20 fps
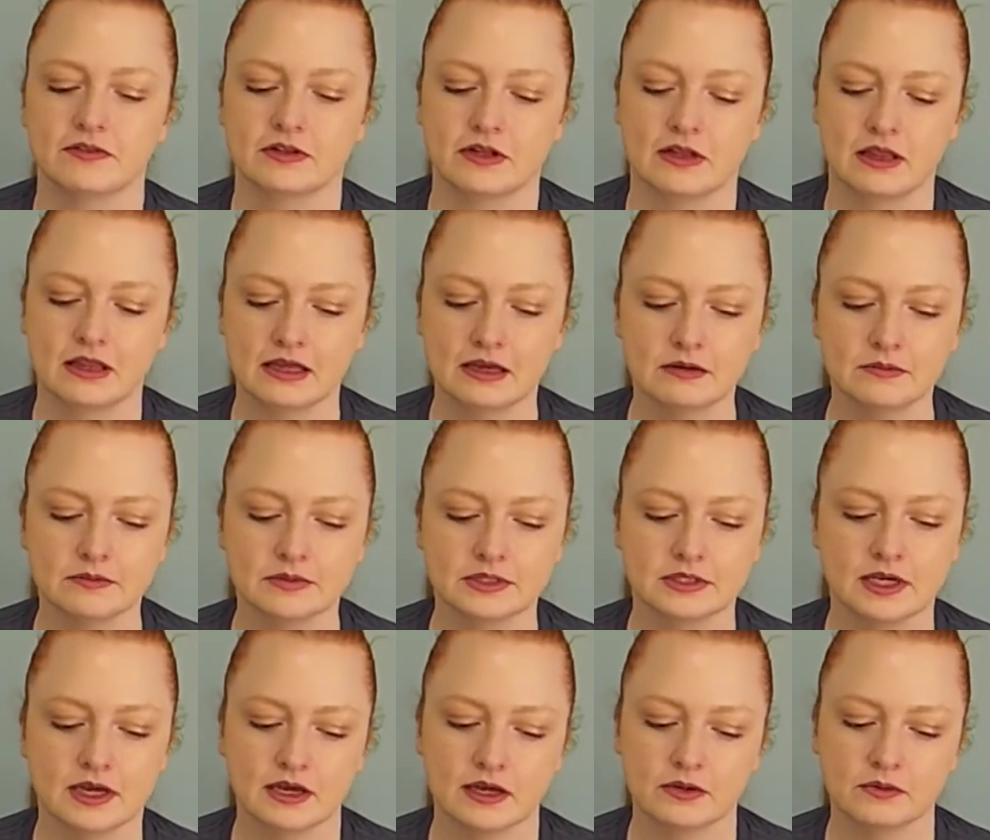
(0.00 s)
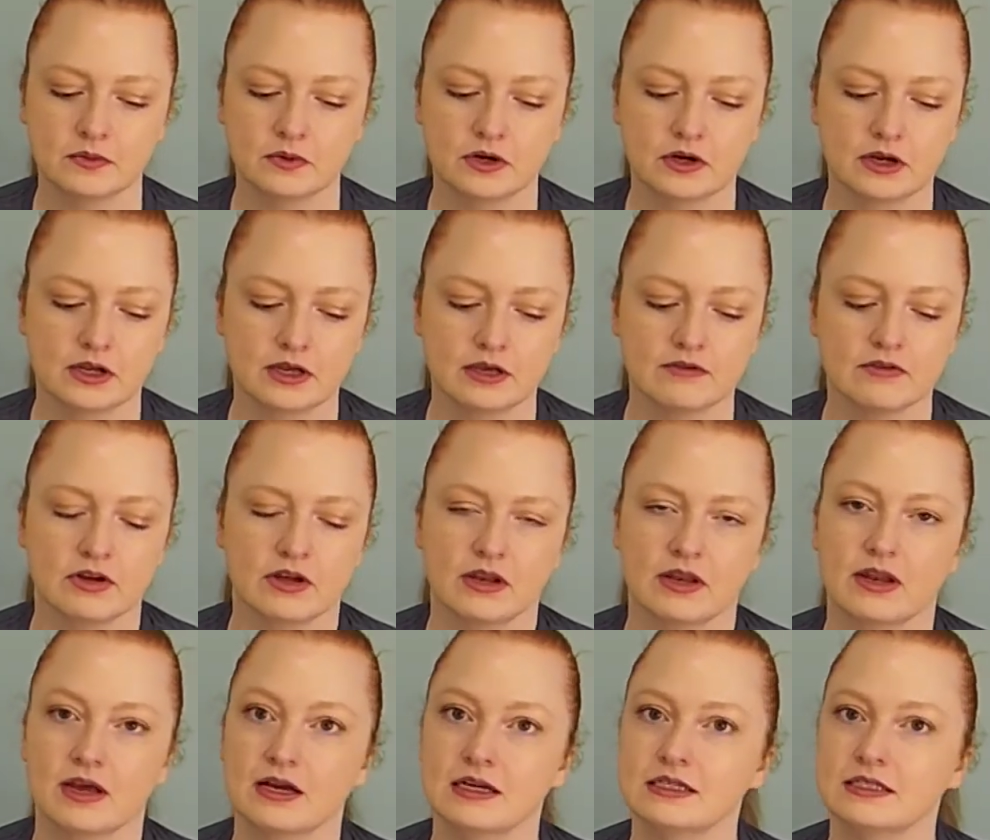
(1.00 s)
the clamps, and we're going to give it a
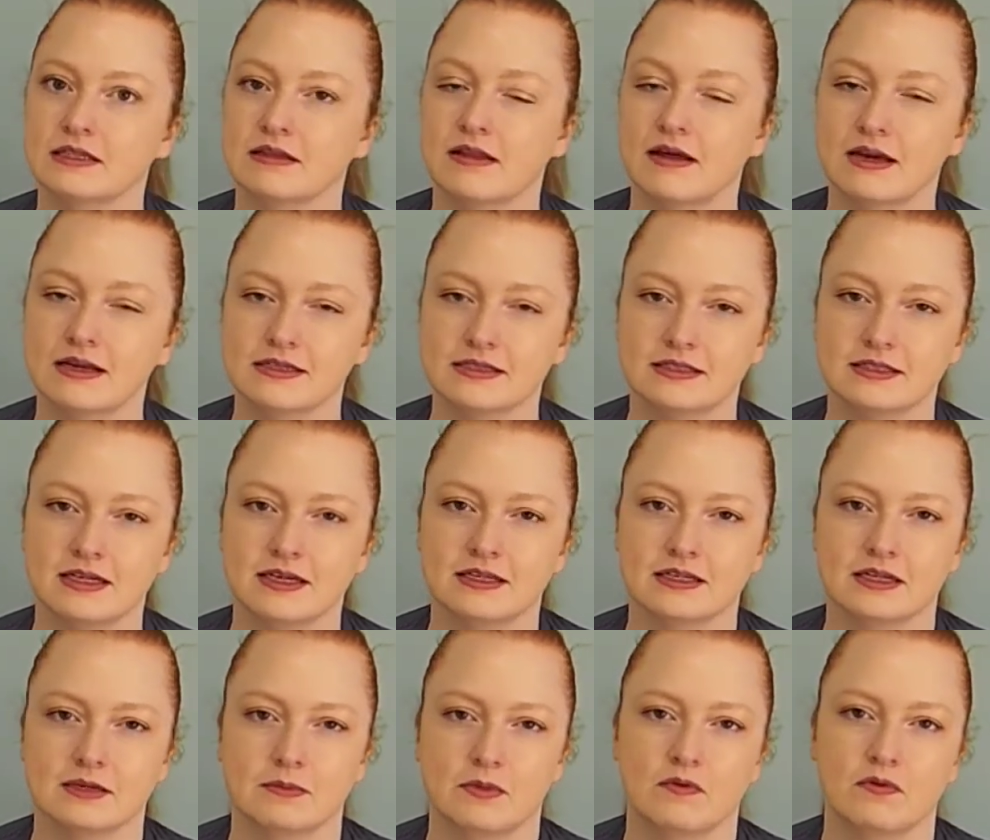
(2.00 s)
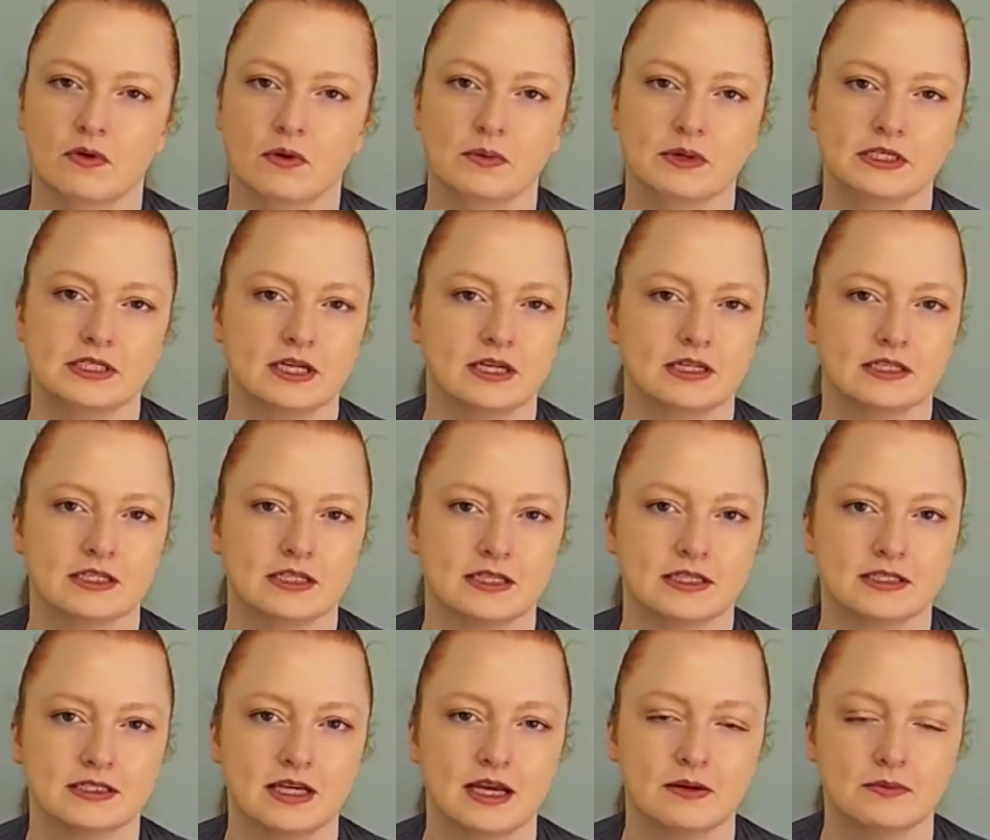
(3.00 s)
nice light sanding before we take it to
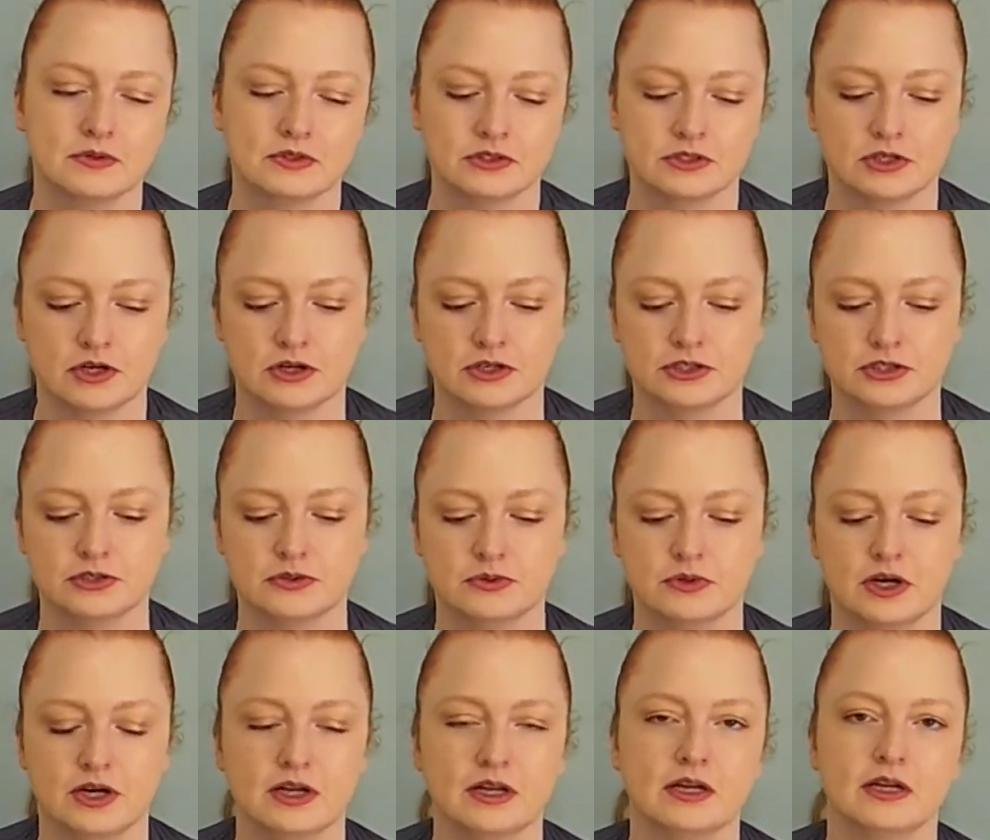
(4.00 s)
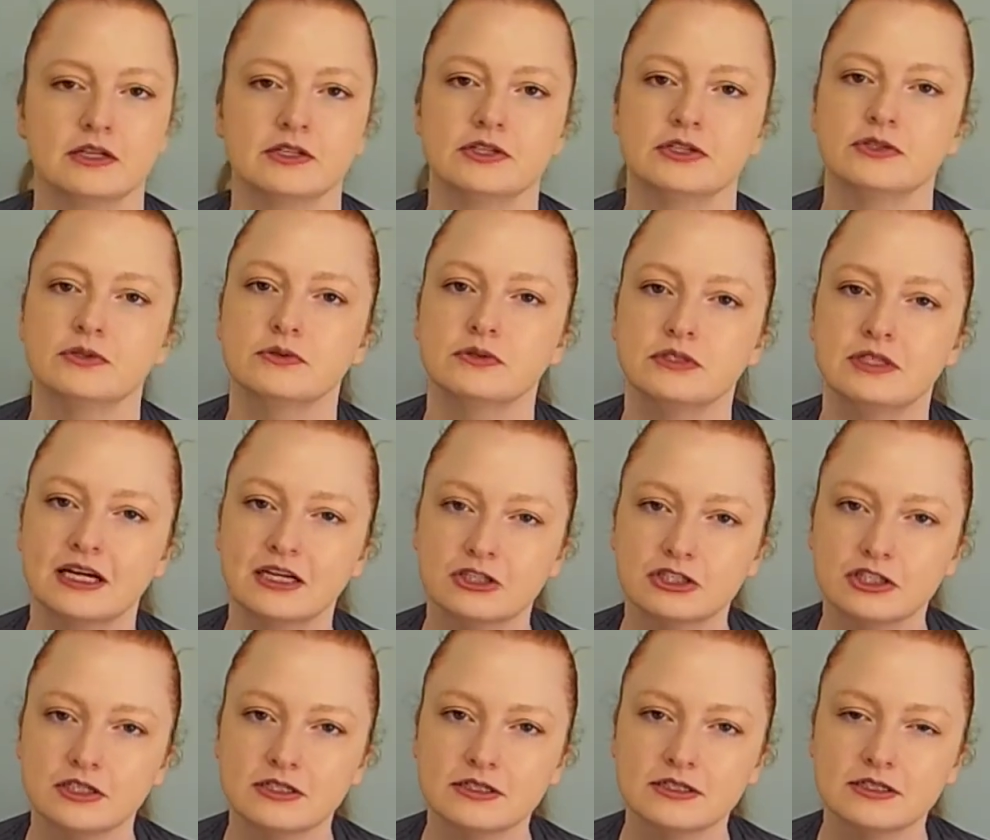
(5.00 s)
the table saw to cut it into 2
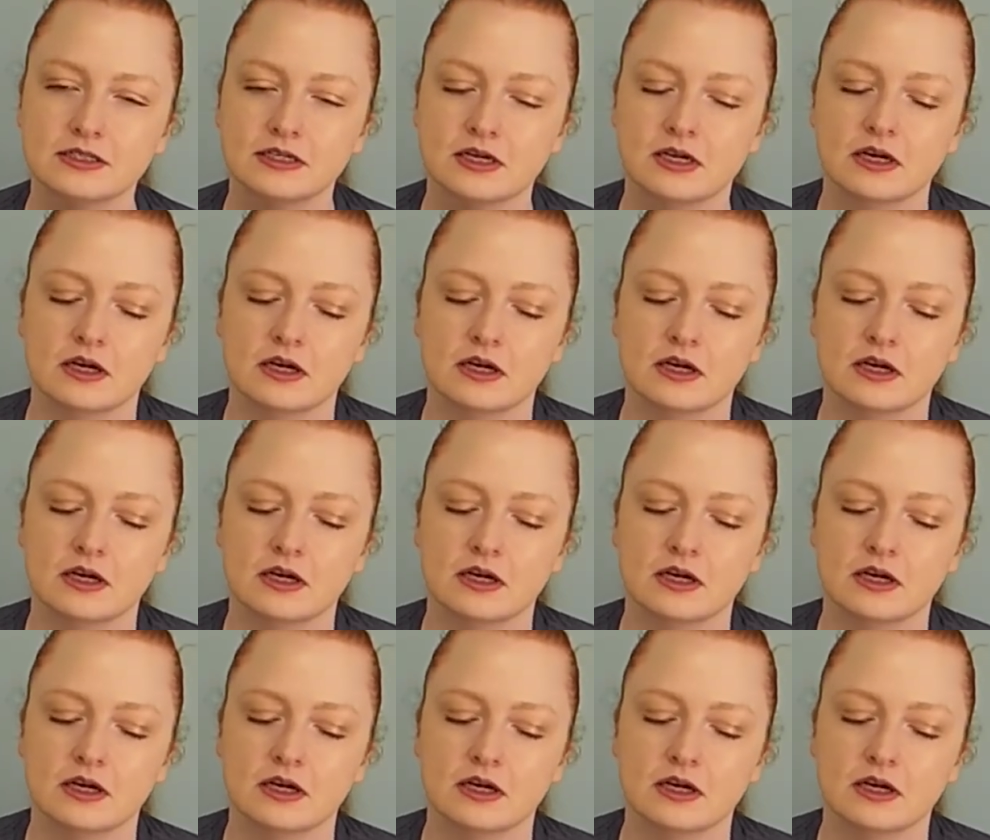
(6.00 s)
sections.